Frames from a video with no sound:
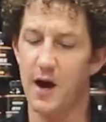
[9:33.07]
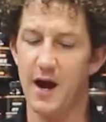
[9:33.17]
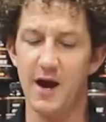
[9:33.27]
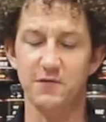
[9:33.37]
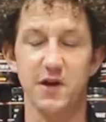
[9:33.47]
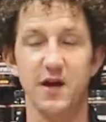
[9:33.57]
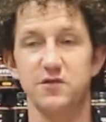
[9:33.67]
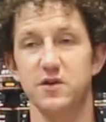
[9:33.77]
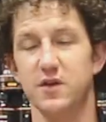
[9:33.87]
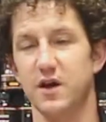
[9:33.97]
I have to
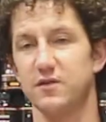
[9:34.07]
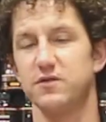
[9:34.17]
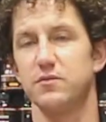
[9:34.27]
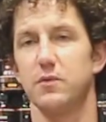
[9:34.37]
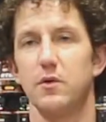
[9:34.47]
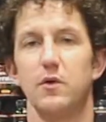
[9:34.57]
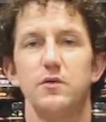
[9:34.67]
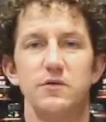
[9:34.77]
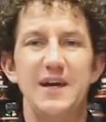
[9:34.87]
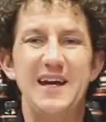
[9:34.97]
ask you this.
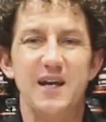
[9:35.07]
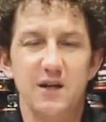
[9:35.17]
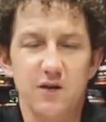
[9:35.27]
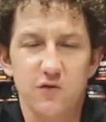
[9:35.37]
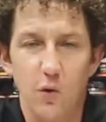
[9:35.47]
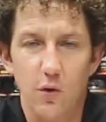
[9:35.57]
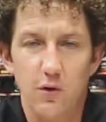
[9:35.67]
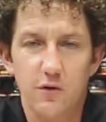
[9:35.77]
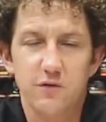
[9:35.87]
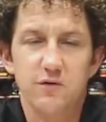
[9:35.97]
Eating
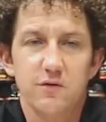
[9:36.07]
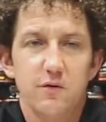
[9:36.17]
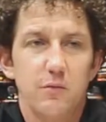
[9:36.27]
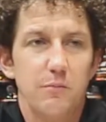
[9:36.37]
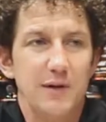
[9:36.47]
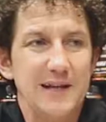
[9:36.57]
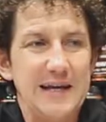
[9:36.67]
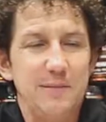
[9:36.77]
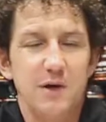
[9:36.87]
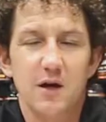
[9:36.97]
disorders,
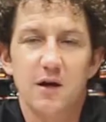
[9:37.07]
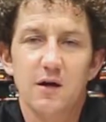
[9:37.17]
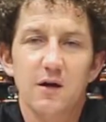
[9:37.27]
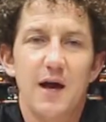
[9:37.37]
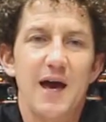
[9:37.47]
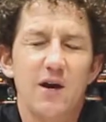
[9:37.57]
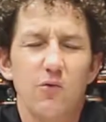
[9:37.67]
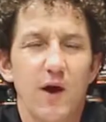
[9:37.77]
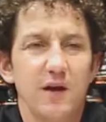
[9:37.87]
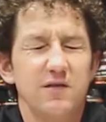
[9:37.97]
bulimia,
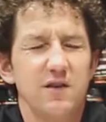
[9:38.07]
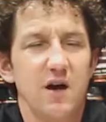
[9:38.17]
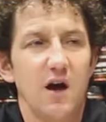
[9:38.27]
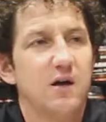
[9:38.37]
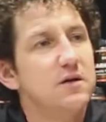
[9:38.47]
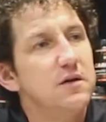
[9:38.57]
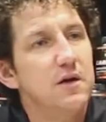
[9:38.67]
anorexia,